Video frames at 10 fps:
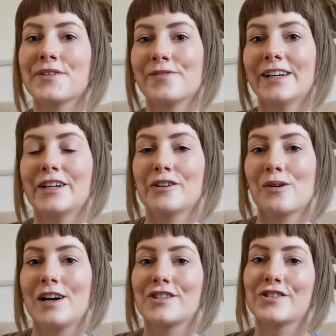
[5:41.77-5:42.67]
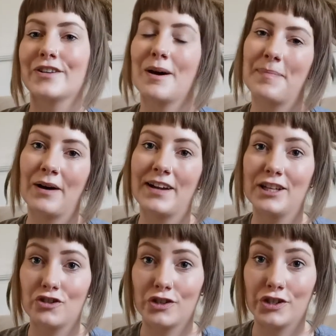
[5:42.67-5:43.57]
a really good question about
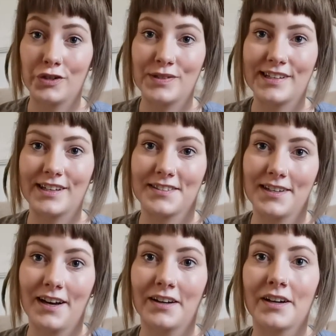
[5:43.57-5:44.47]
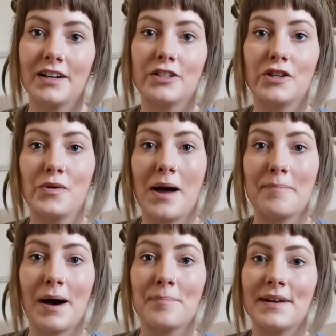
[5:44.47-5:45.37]
introducing tug to a
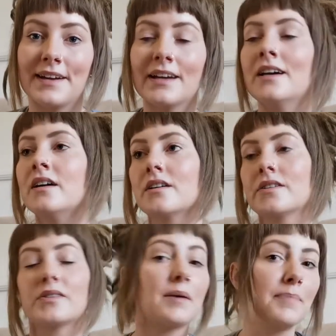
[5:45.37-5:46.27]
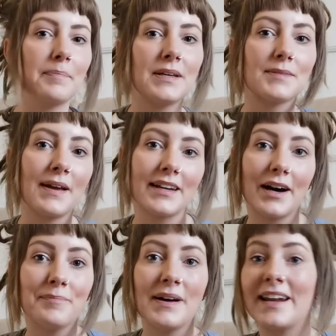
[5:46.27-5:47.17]
puppy. So some puppies may
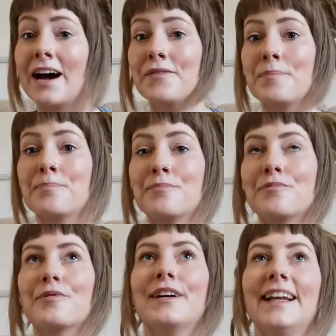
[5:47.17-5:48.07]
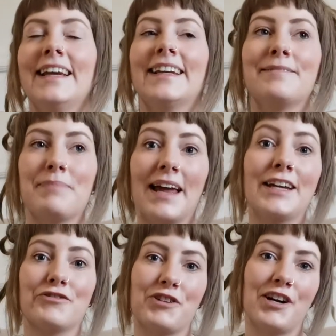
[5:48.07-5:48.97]
come and have a brilliant
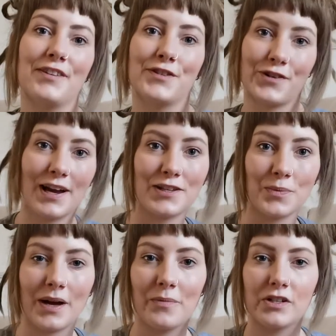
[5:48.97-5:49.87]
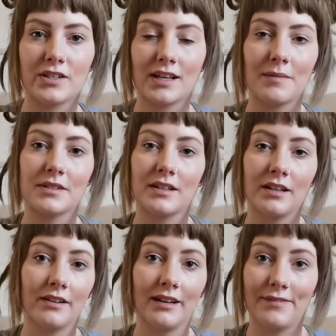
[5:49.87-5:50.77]
play drive straight away, which is
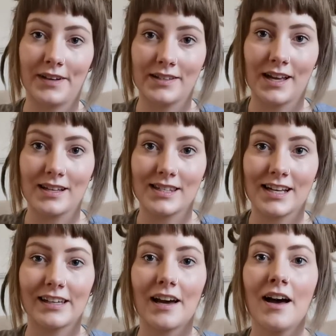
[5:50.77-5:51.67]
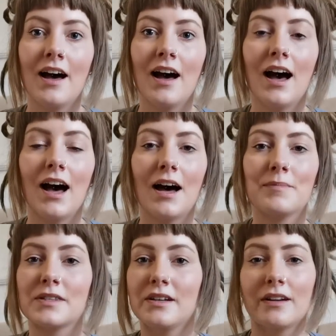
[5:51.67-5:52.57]
absolutely fantastic.
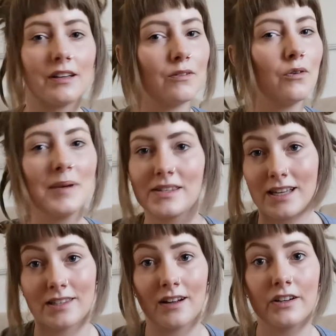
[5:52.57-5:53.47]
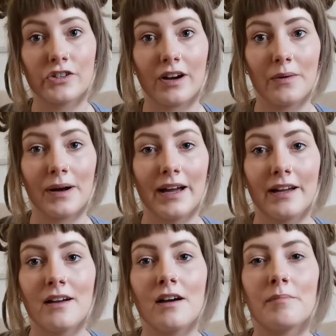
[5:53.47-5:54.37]
So you can almost get started straight
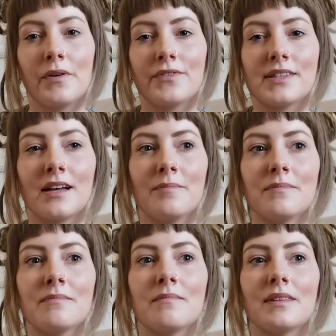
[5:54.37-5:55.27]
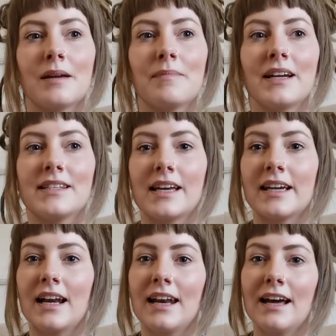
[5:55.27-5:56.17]
away. But for some, they may take
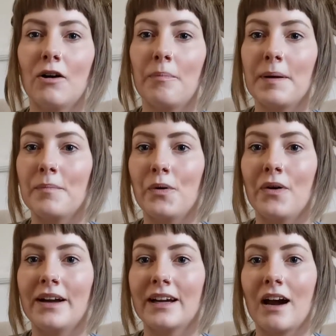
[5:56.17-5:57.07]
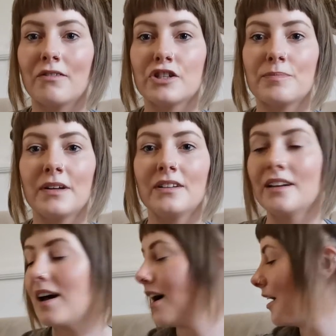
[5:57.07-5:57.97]
a little bit more encouragement.
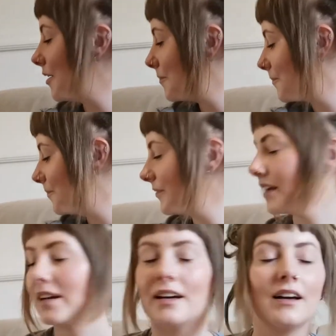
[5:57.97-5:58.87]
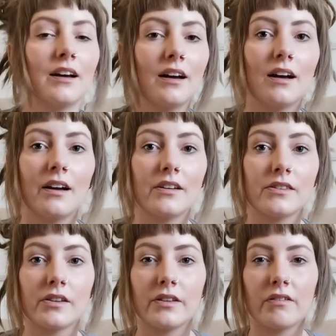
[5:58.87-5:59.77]

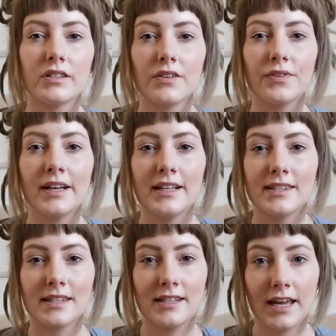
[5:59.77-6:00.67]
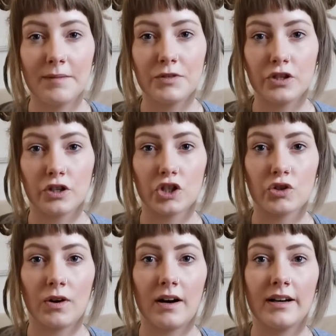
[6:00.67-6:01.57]
So there are different hints and tips you can
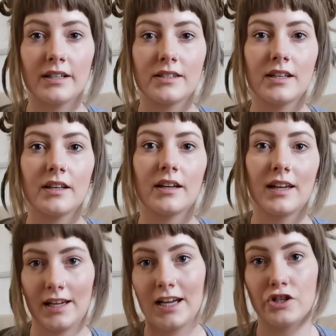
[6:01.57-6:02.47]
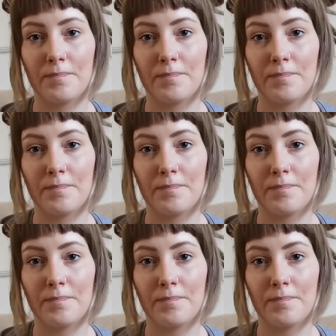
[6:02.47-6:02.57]
try to engage your